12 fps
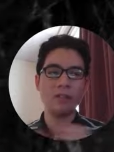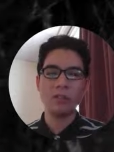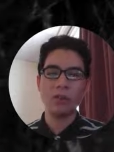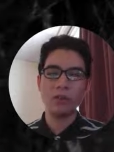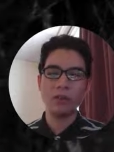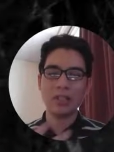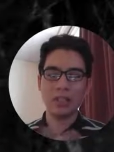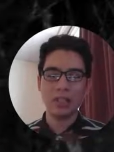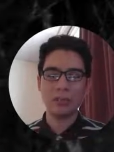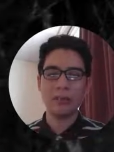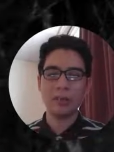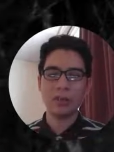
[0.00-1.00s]
moles,
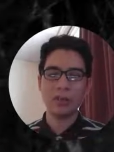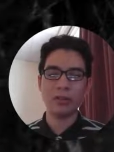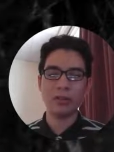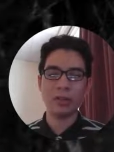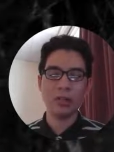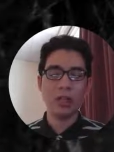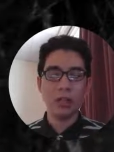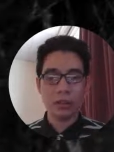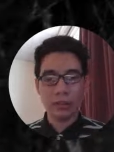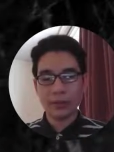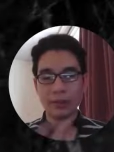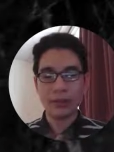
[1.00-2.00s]
number of particles.
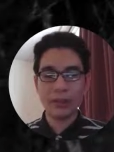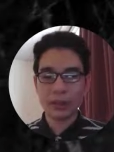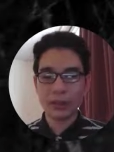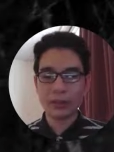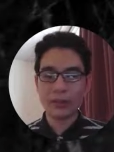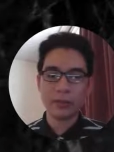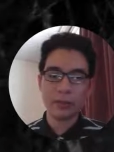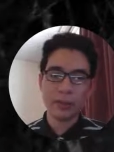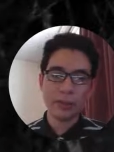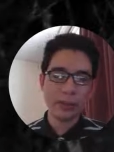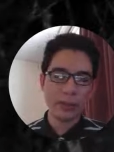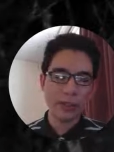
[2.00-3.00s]
This
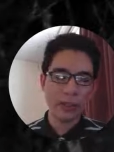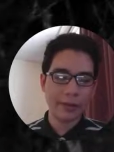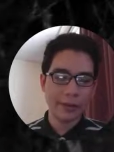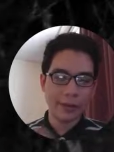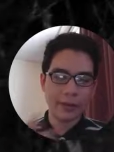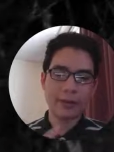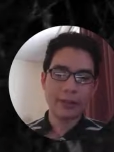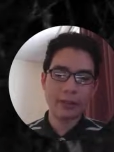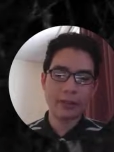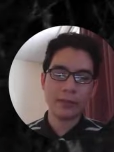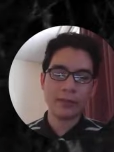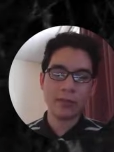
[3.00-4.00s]

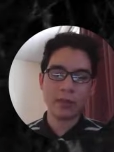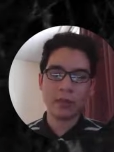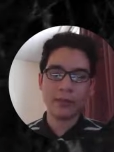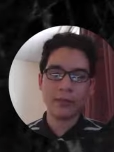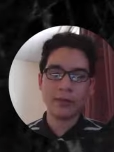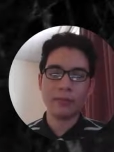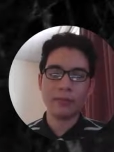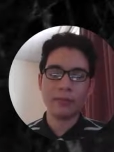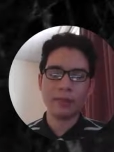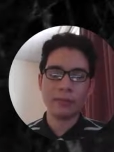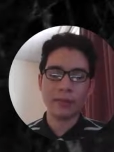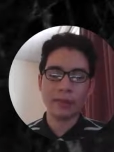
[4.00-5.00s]
example of
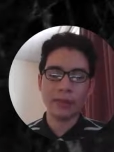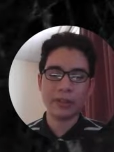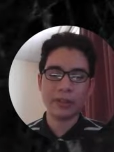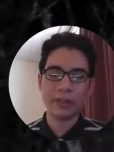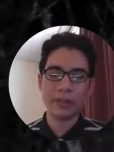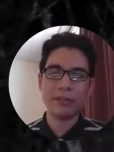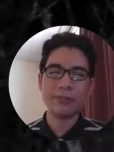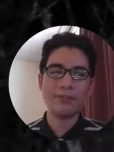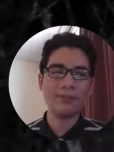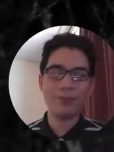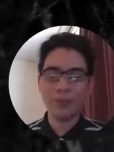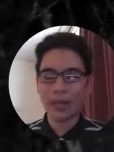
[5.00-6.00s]
calculation
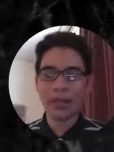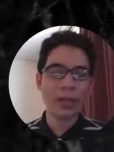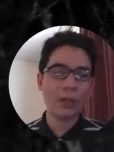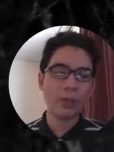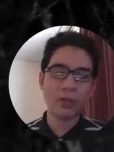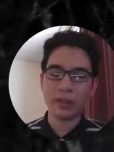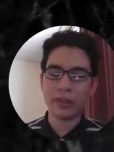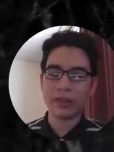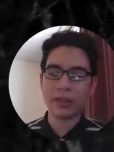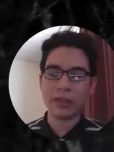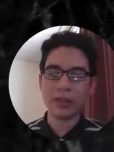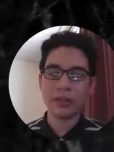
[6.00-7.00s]
might help you
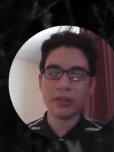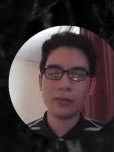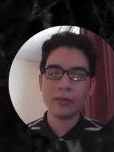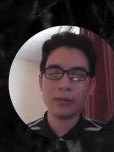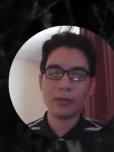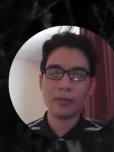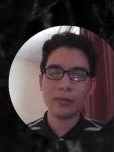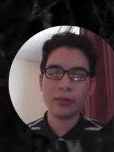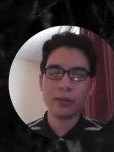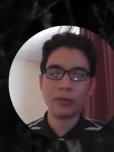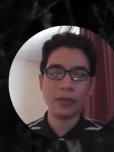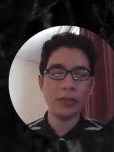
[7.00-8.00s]
understand it.
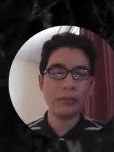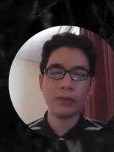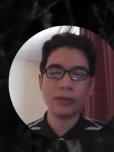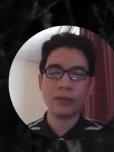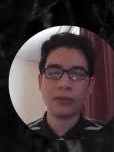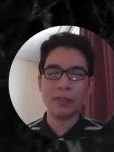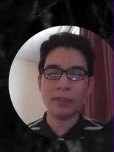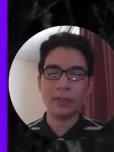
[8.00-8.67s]
So you can pause this